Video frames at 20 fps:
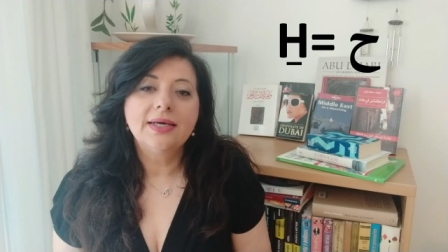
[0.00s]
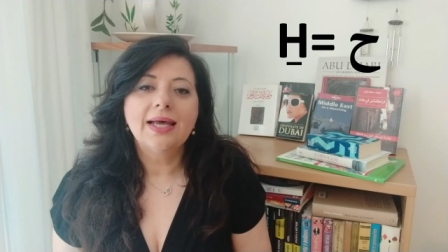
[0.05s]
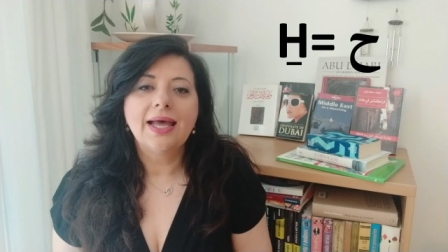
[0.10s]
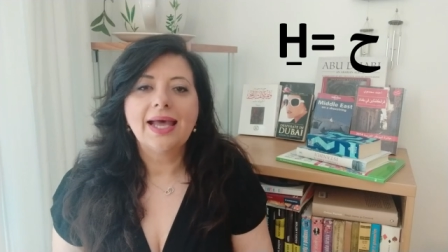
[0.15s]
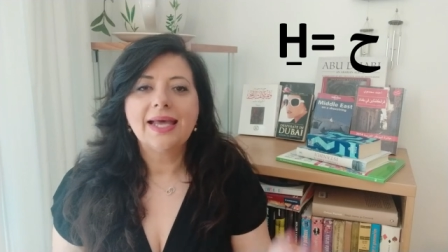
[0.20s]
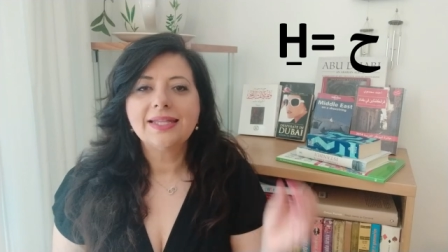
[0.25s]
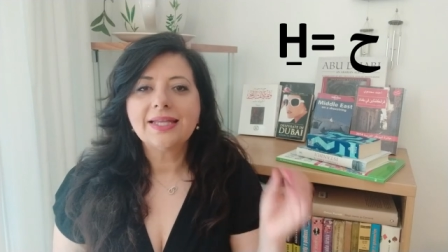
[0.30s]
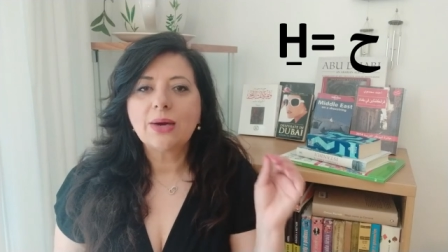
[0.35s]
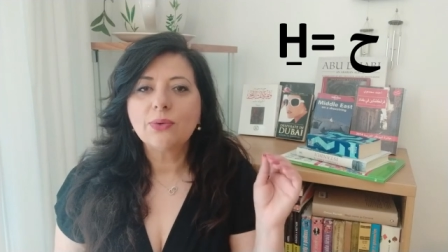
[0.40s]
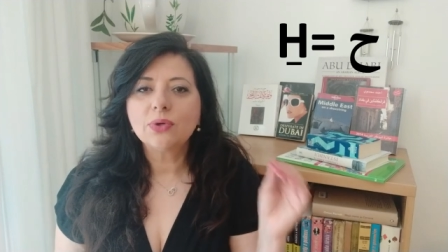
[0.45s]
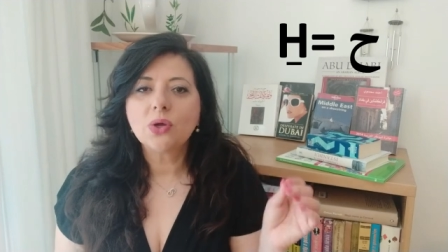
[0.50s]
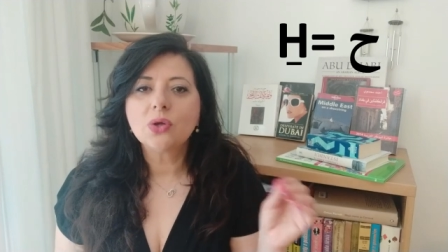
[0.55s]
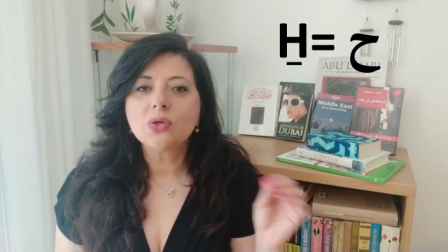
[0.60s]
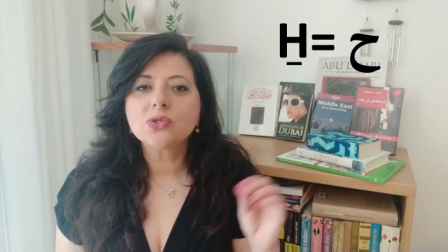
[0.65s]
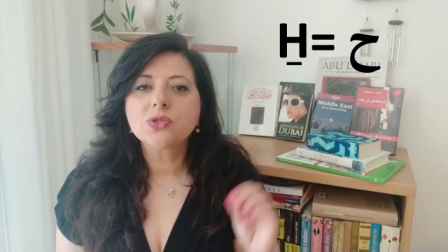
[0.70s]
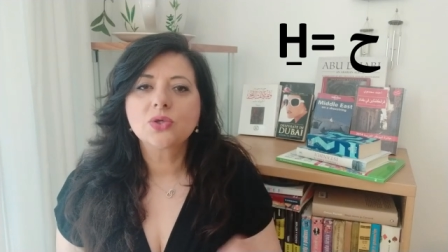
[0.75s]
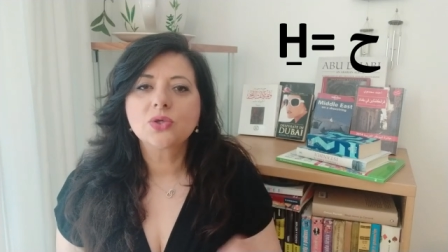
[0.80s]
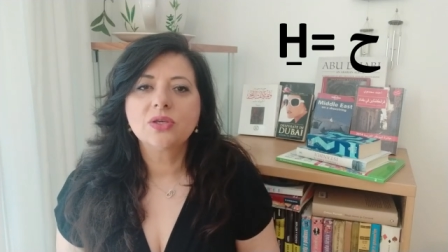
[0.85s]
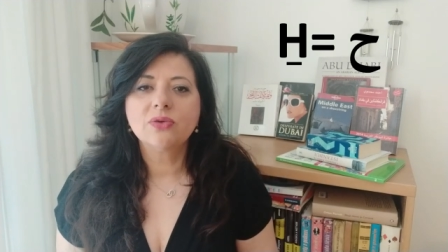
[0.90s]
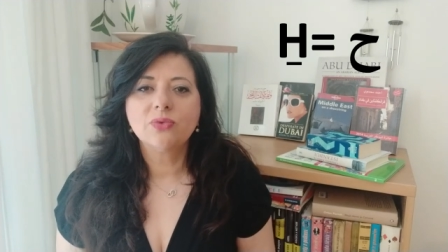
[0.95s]
and I will
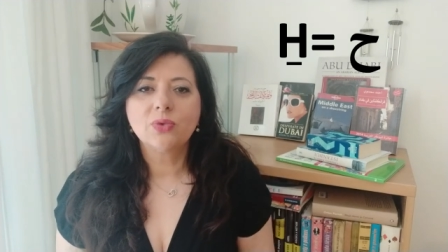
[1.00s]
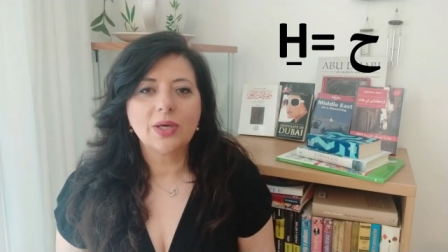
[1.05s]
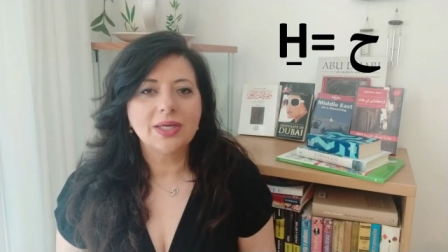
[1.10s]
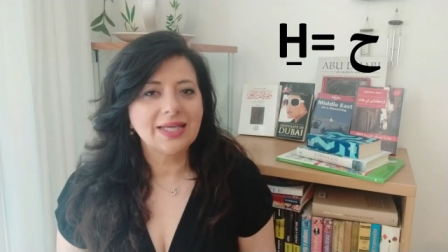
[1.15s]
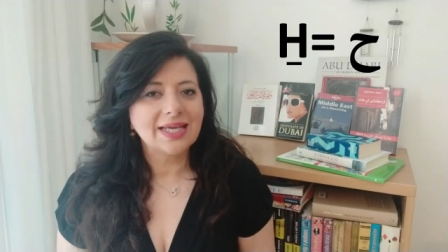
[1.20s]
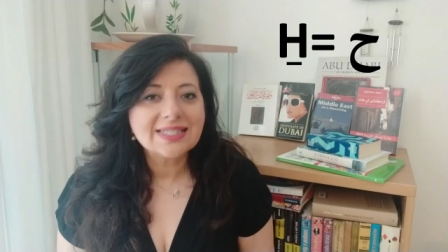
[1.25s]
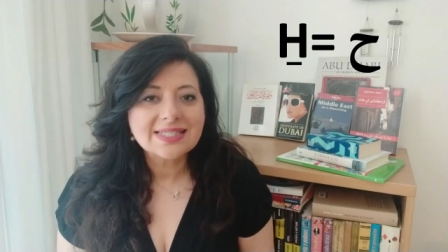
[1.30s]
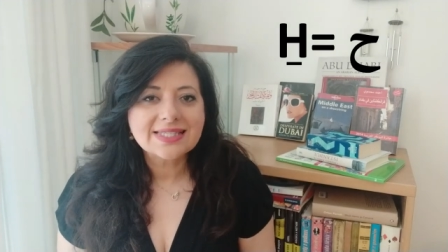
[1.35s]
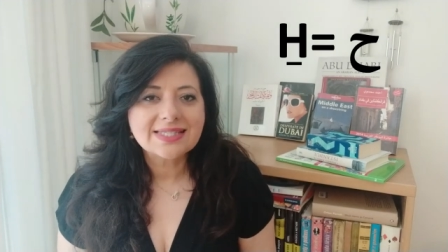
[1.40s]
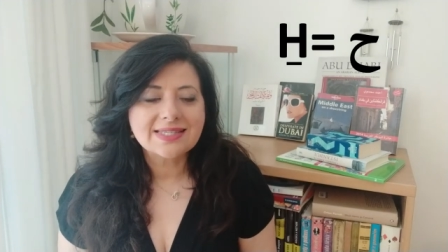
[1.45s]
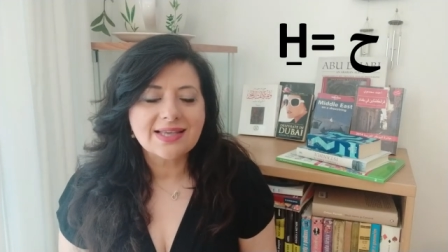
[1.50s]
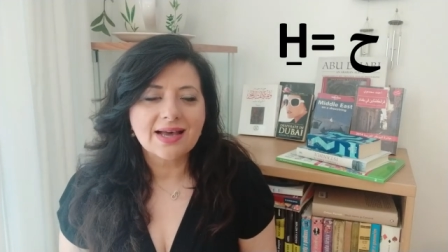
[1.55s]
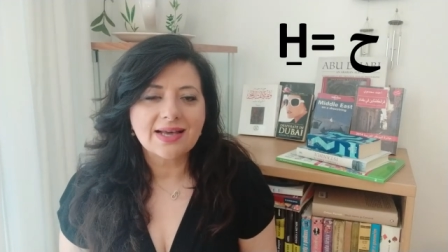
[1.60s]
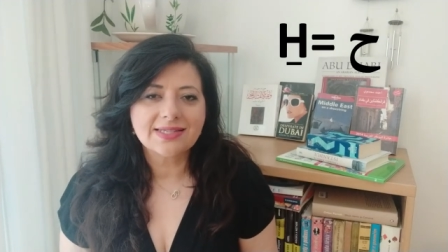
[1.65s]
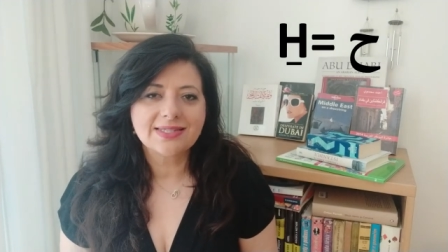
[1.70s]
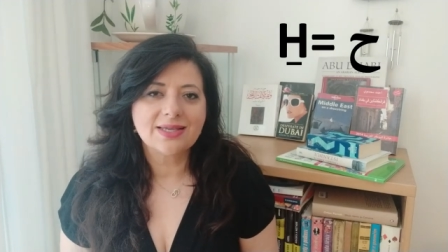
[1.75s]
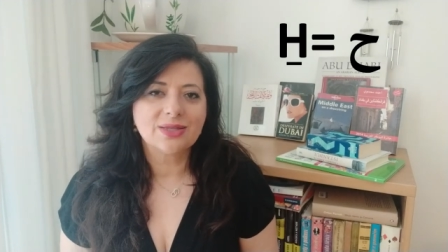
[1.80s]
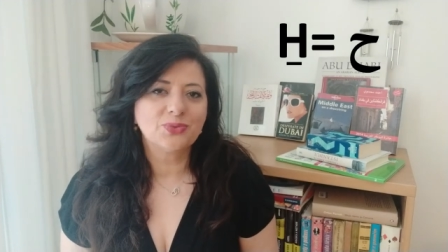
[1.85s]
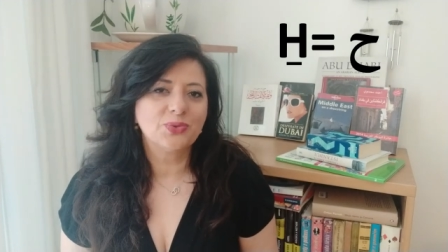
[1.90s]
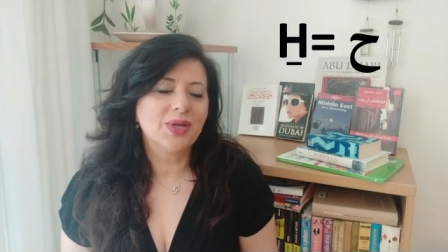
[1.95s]
also give you an
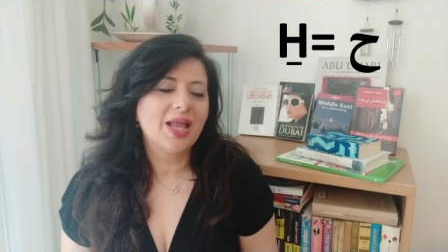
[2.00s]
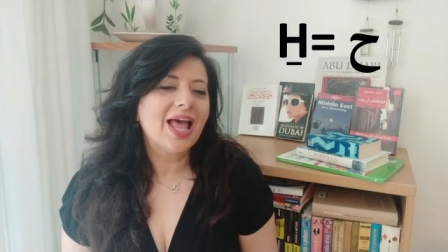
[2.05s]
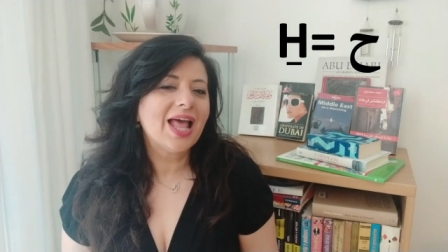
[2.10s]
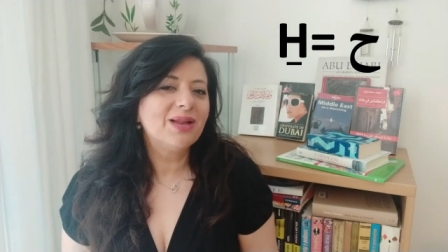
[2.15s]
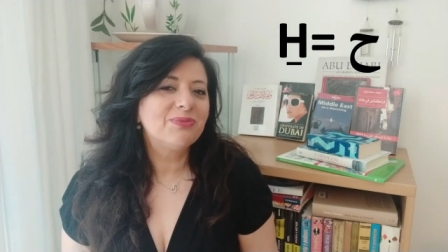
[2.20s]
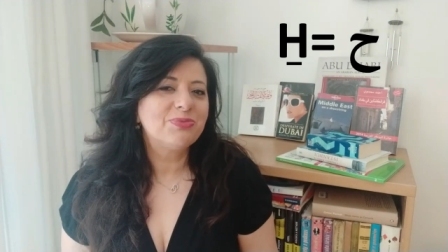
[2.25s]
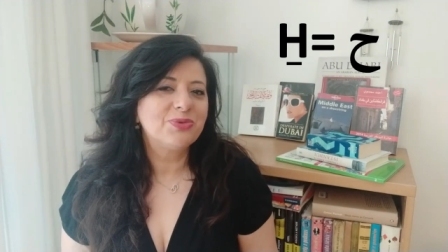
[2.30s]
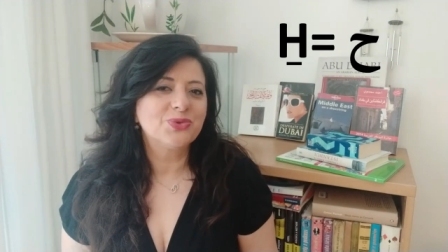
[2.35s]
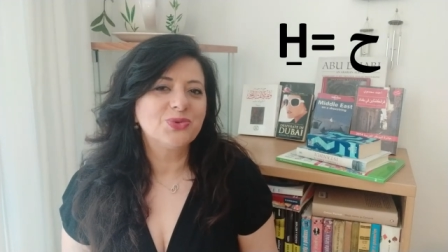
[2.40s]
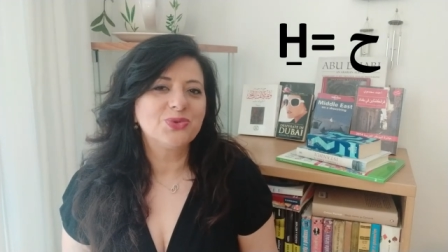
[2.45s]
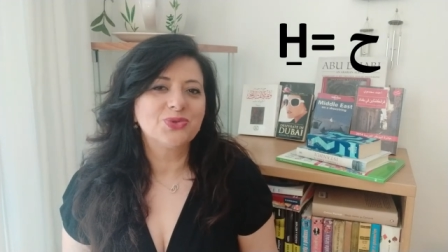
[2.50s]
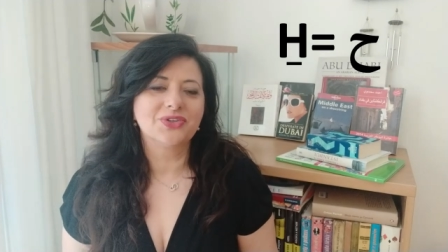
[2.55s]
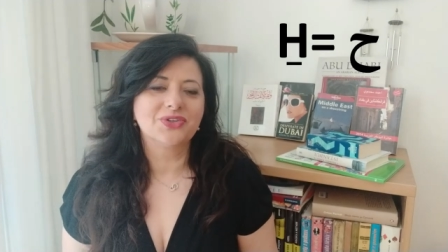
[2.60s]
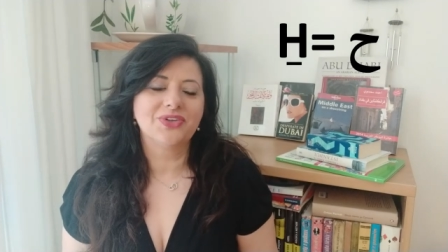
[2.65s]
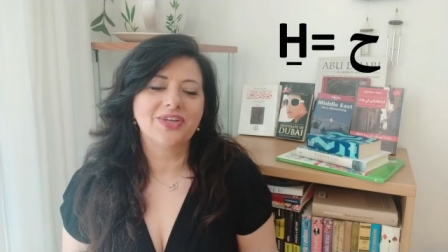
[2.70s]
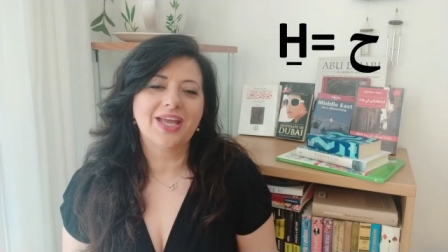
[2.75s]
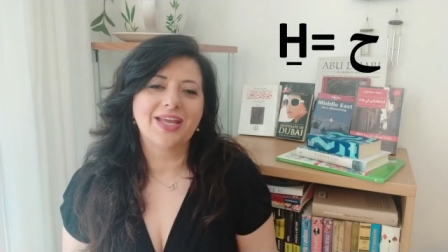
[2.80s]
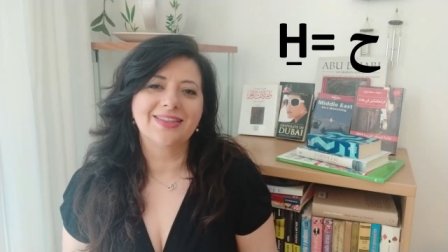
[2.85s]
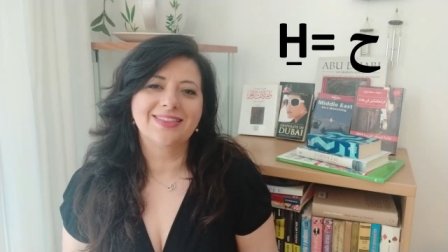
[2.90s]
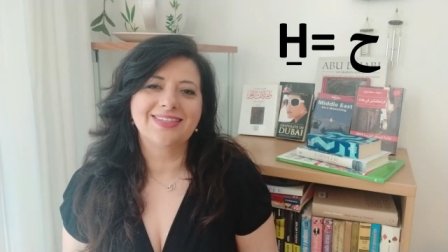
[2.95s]
exercise that will help you to
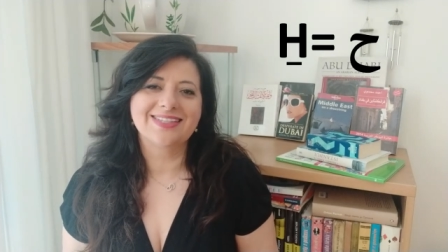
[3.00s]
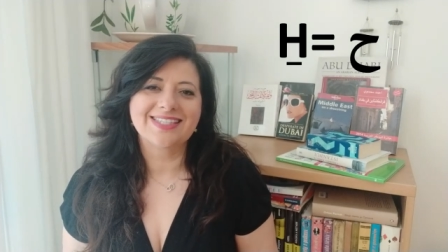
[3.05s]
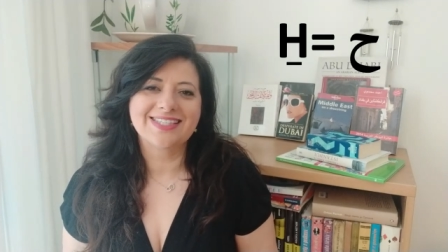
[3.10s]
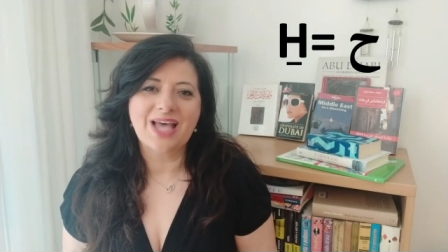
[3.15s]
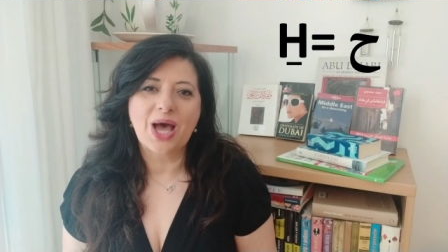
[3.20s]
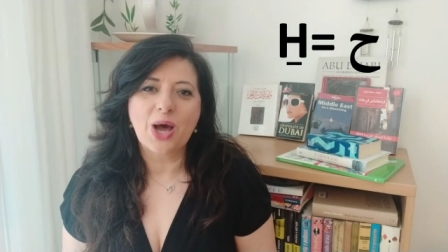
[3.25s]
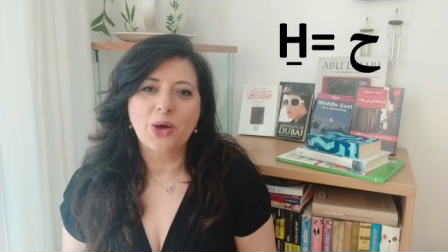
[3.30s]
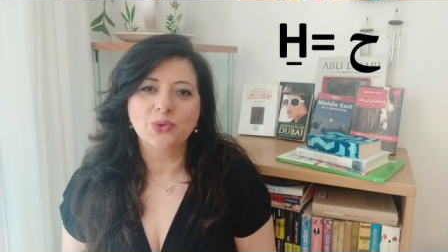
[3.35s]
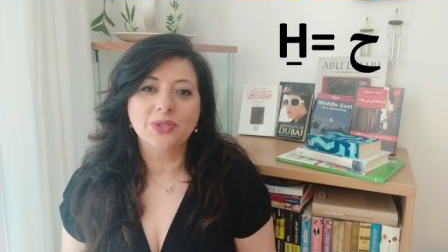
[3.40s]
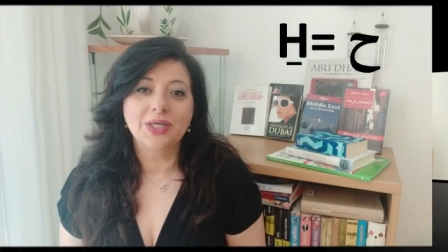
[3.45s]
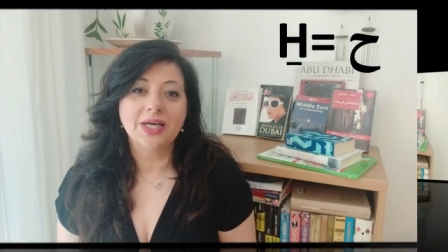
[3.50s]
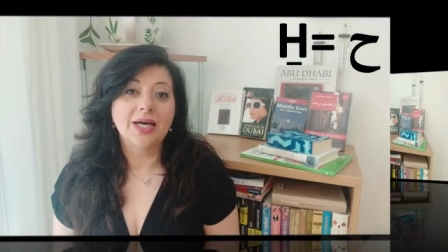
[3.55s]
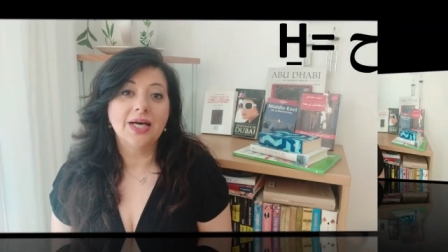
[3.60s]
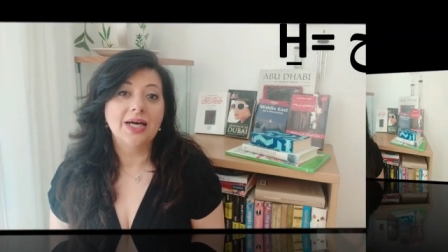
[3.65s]
create the sound